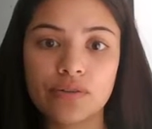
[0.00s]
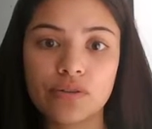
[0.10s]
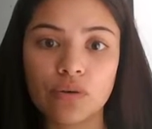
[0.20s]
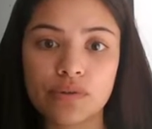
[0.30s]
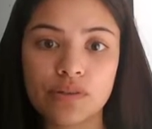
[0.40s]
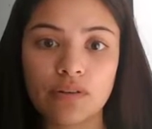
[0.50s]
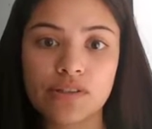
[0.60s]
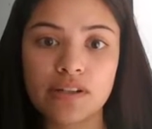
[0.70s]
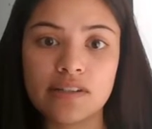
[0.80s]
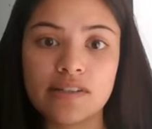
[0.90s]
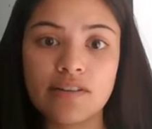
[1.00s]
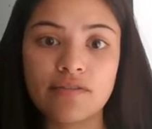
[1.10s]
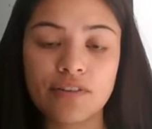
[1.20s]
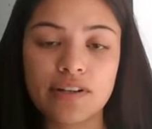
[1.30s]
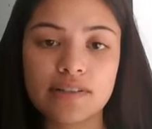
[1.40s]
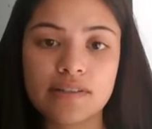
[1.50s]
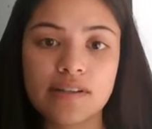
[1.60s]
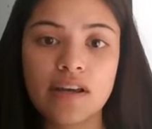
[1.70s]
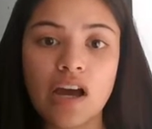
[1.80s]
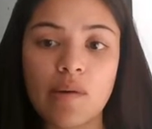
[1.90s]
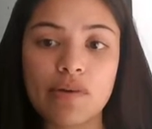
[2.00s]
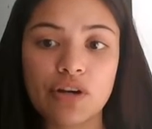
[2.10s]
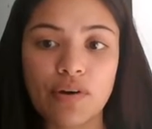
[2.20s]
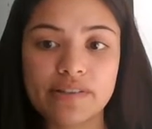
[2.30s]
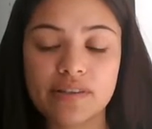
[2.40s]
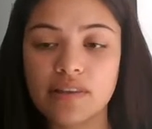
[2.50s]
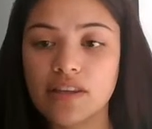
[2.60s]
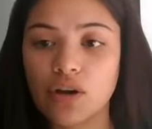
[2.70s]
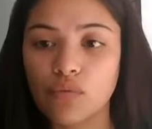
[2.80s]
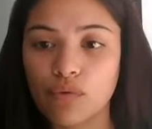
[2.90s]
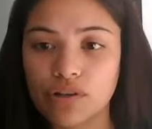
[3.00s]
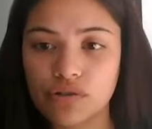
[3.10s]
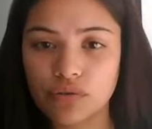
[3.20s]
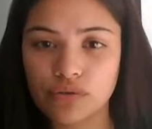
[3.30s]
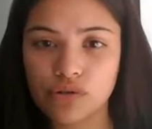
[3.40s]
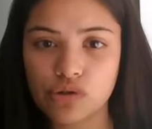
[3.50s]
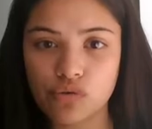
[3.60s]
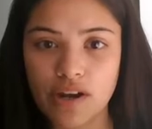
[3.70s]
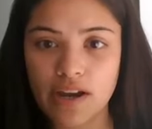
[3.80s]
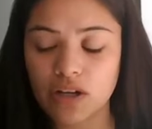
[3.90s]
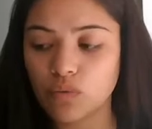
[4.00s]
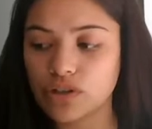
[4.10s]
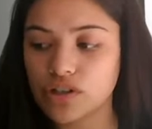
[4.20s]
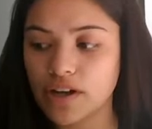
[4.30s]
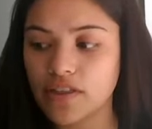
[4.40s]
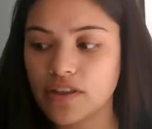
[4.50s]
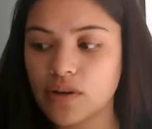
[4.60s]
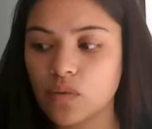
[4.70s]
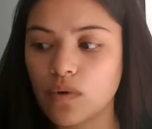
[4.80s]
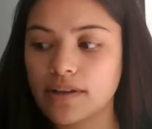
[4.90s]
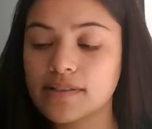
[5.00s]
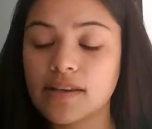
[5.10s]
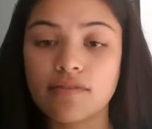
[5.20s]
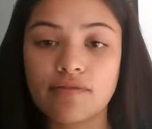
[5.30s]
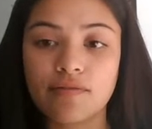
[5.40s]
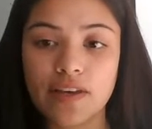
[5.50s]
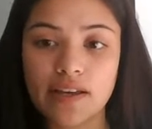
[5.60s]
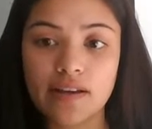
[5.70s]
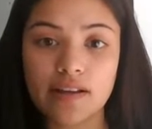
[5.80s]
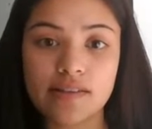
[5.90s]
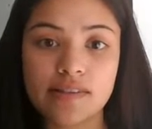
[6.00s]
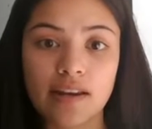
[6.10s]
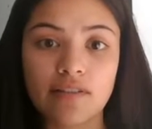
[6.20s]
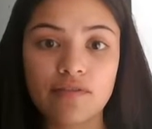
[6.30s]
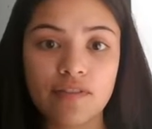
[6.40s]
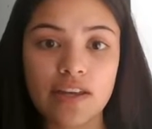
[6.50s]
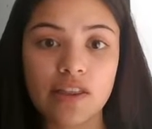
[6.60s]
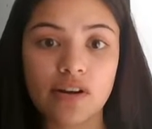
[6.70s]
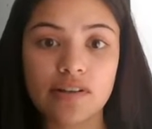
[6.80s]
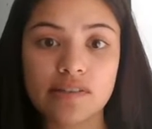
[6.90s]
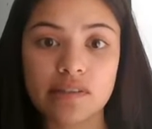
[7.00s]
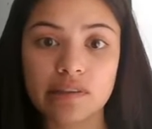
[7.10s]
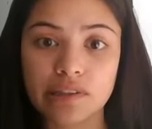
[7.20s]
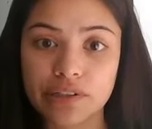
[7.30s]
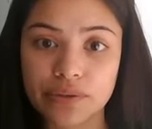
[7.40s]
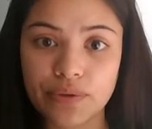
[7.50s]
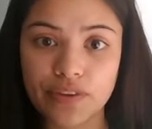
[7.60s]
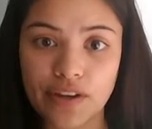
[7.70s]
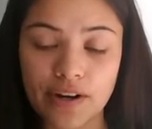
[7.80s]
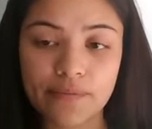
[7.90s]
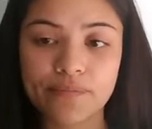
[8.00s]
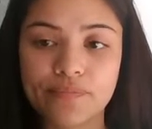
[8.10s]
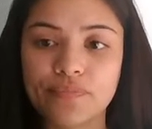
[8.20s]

So it results in a different amino acid than the original strand, which I think was Phi. Instead of Phi, there is LU there.